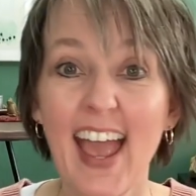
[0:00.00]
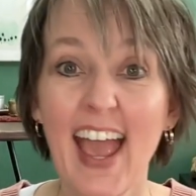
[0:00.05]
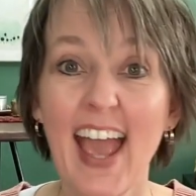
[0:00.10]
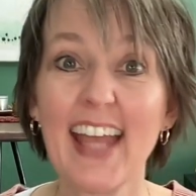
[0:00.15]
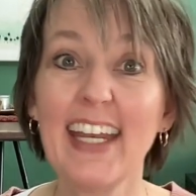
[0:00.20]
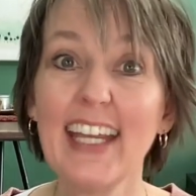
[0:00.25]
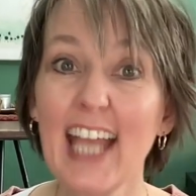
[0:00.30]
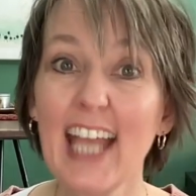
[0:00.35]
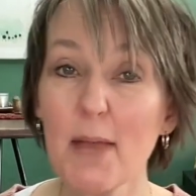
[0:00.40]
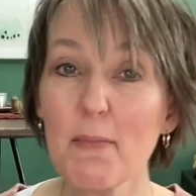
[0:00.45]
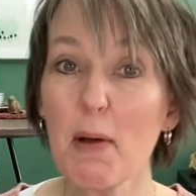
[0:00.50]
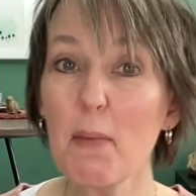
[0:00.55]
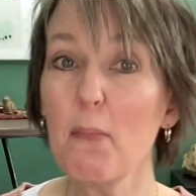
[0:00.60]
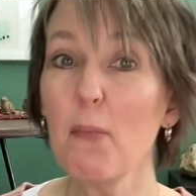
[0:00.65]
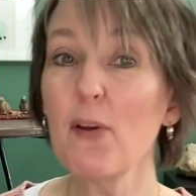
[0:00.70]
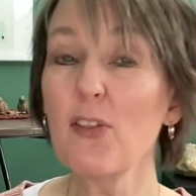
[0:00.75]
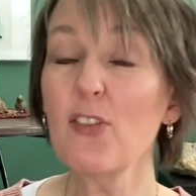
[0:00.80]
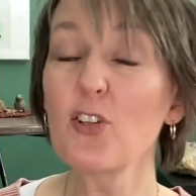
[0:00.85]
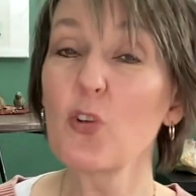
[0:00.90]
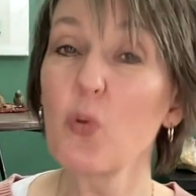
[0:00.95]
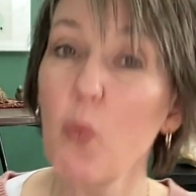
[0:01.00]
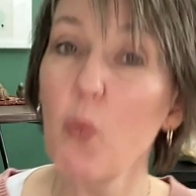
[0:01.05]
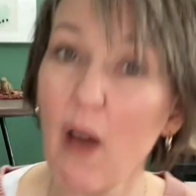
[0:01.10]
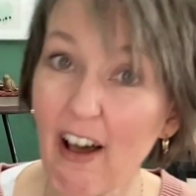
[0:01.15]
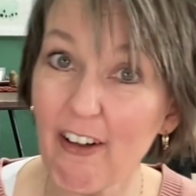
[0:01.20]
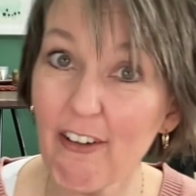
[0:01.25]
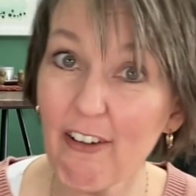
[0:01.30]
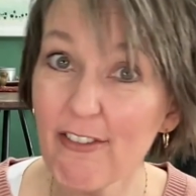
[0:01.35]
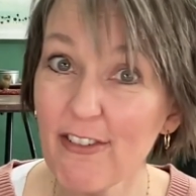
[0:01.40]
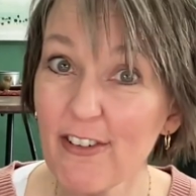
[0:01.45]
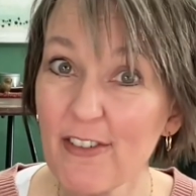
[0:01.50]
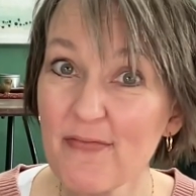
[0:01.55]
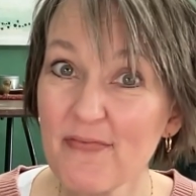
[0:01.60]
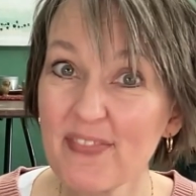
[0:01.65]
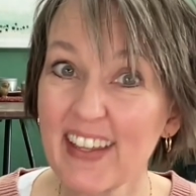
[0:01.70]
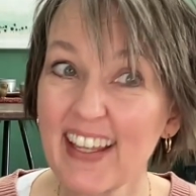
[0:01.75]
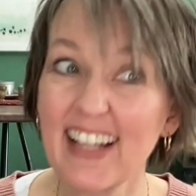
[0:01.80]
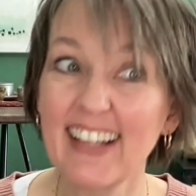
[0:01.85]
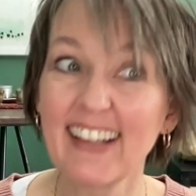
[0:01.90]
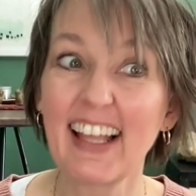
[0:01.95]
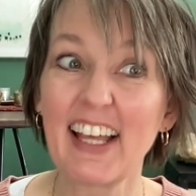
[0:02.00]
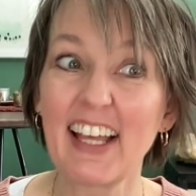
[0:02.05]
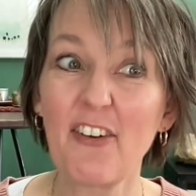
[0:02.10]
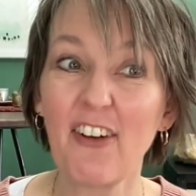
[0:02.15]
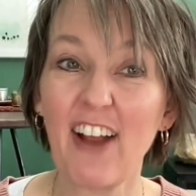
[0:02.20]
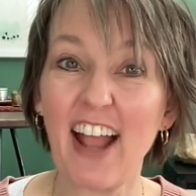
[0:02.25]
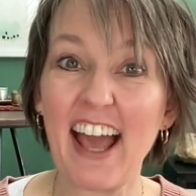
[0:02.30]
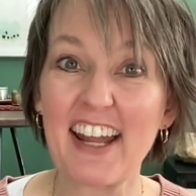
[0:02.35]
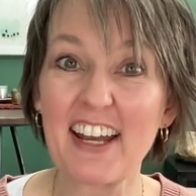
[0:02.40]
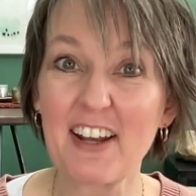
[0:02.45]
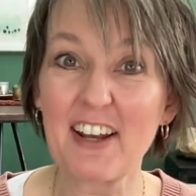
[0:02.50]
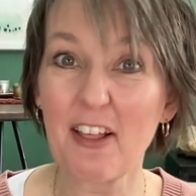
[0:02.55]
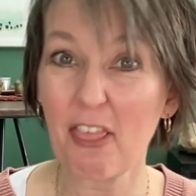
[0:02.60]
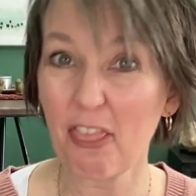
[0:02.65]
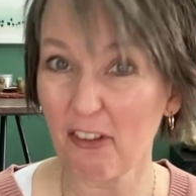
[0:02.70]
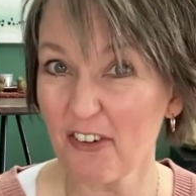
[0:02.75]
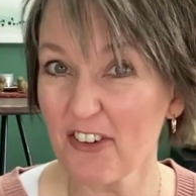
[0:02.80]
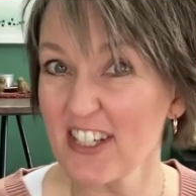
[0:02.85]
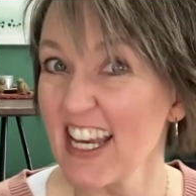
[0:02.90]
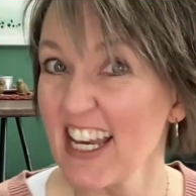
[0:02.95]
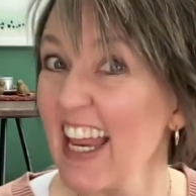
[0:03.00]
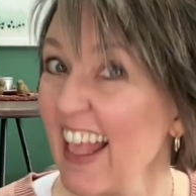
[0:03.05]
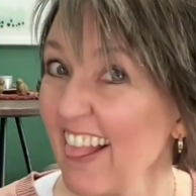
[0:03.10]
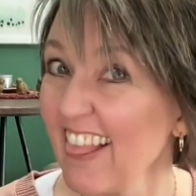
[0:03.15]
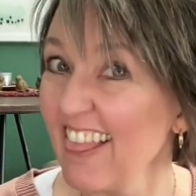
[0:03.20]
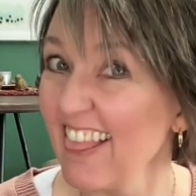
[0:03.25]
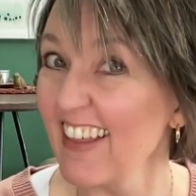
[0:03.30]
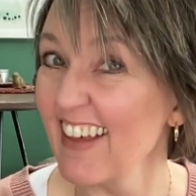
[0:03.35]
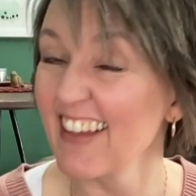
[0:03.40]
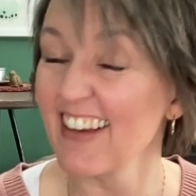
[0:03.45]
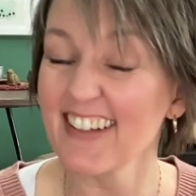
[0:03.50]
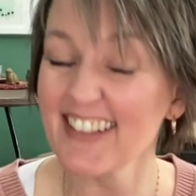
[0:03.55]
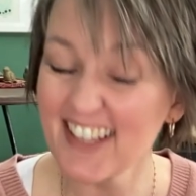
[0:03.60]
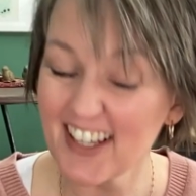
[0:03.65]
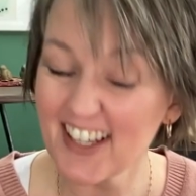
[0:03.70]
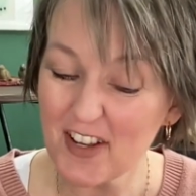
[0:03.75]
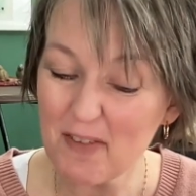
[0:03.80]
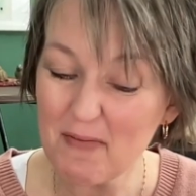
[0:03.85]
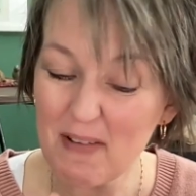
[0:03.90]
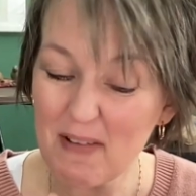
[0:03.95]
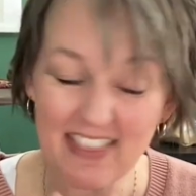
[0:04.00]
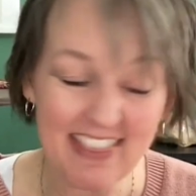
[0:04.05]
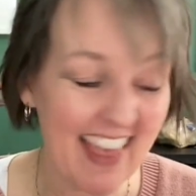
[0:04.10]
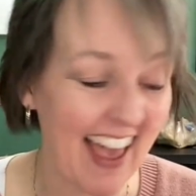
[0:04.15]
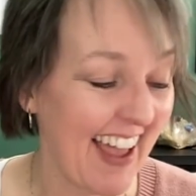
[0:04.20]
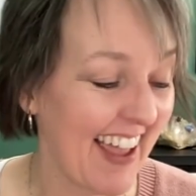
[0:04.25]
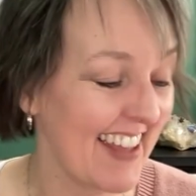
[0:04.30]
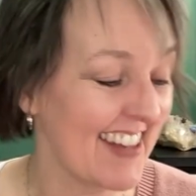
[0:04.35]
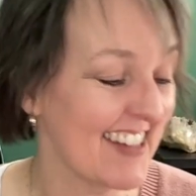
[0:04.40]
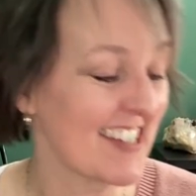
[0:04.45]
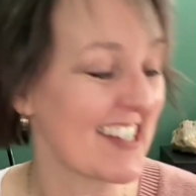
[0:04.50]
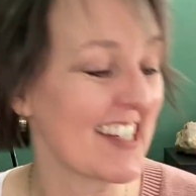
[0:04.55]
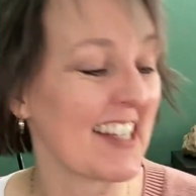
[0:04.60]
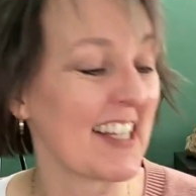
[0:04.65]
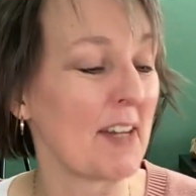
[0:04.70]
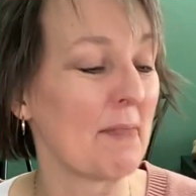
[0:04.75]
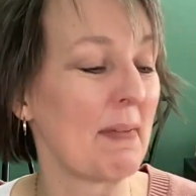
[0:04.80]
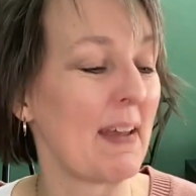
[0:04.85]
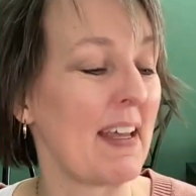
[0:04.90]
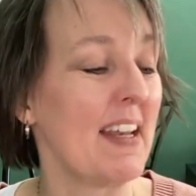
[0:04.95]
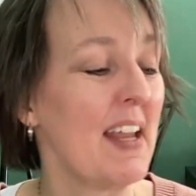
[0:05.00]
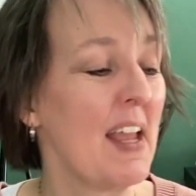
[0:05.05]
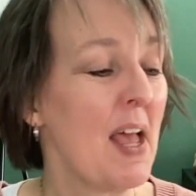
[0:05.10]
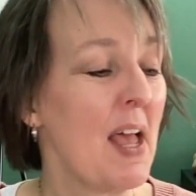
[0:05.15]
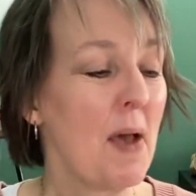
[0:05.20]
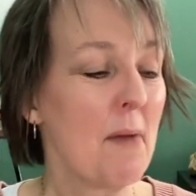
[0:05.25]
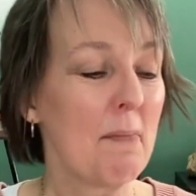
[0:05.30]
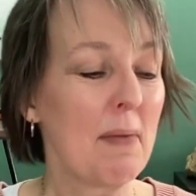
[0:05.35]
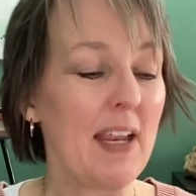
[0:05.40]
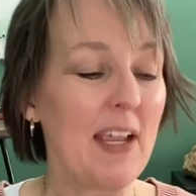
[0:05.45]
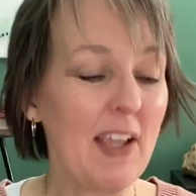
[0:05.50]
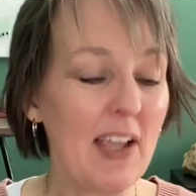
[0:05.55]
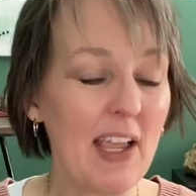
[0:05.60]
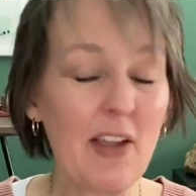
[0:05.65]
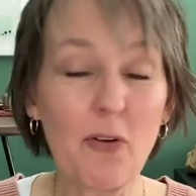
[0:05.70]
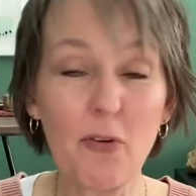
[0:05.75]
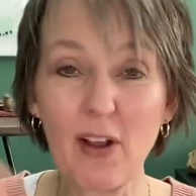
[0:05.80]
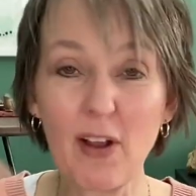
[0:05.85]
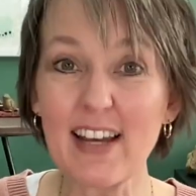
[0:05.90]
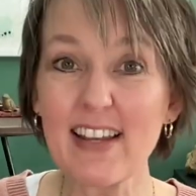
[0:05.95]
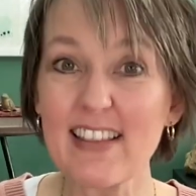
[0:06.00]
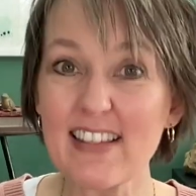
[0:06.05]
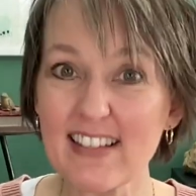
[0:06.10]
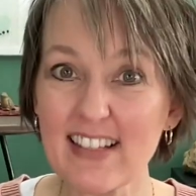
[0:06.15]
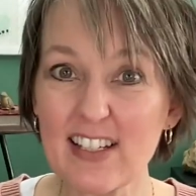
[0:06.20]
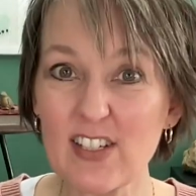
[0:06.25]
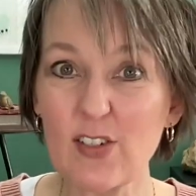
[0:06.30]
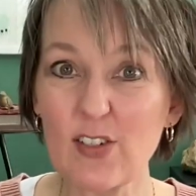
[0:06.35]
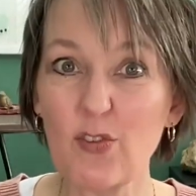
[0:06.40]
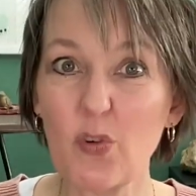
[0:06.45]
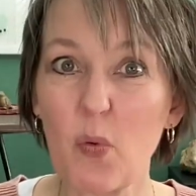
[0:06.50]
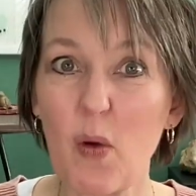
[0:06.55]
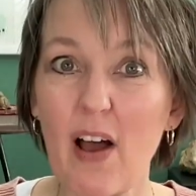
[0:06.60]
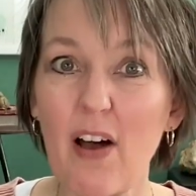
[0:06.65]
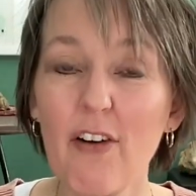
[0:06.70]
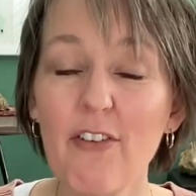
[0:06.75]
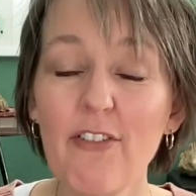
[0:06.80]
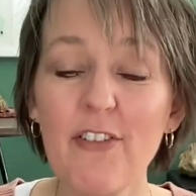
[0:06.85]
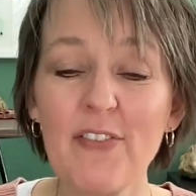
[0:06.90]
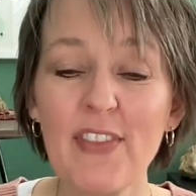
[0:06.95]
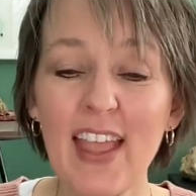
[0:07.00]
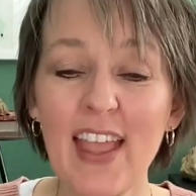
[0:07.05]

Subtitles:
And he came up with 12. He later added a 13th, and I'll tell you about that in just a little bit. But he created this list of 12.